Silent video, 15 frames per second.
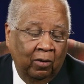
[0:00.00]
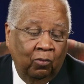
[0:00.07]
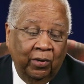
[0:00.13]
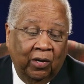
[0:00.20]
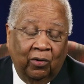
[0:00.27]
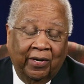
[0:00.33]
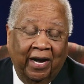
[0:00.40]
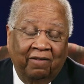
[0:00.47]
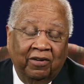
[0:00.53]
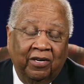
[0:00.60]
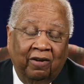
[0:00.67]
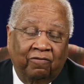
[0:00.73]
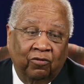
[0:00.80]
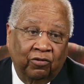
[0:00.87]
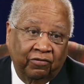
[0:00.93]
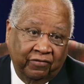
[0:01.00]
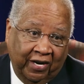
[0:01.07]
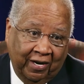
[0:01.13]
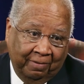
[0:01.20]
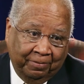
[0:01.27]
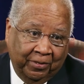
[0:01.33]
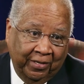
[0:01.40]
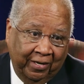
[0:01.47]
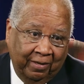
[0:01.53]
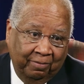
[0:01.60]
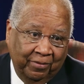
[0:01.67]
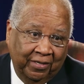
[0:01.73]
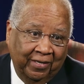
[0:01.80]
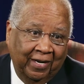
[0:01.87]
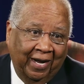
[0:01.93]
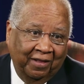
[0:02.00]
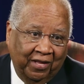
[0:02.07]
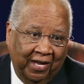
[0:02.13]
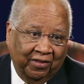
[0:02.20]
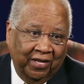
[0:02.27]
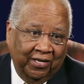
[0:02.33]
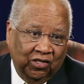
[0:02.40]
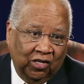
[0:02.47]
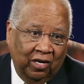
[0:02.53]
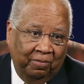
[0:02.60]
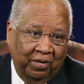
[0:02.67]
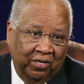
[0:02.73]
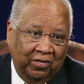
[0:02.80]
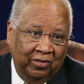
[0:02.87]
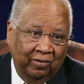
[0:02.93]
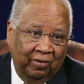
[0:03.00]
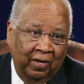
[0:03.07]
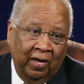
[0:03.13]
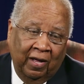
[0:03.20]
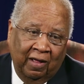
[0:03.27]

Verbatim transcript: We don't have enough rooftops there, but I think that's coming too.